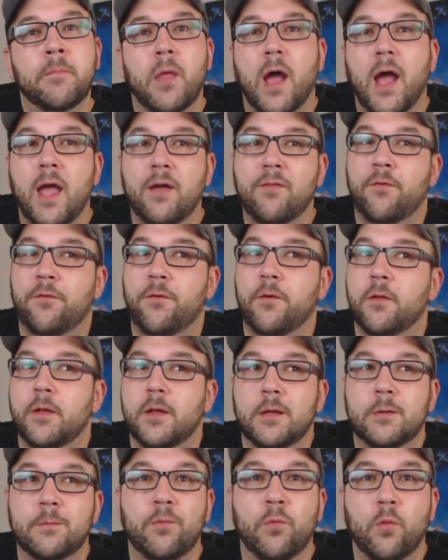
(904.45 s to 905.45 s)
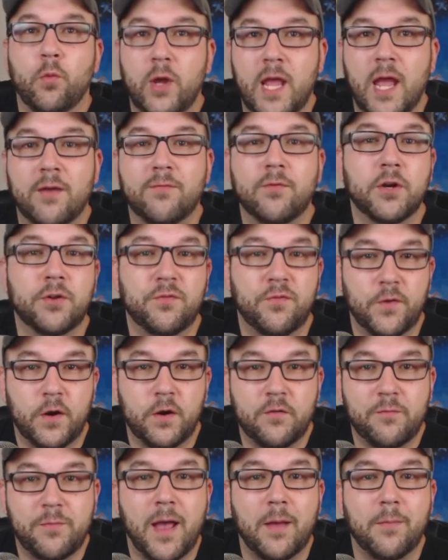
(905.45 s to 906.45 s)
I have a feeling we have our
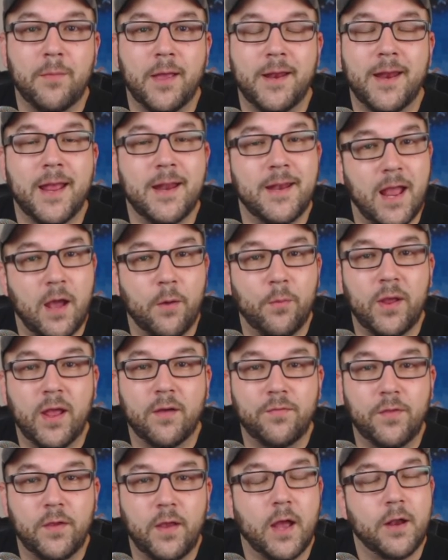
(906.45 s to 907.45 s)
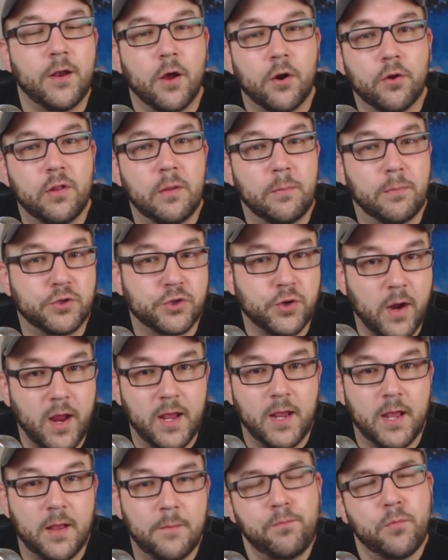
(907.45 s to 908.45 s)
definitive Batman, and now we have the guy not only
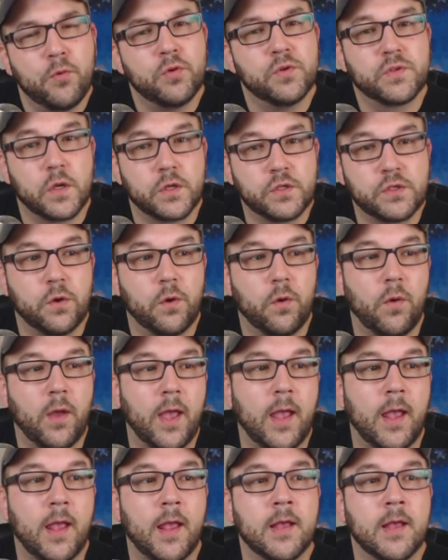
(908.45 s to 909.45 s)
portraying him, who's also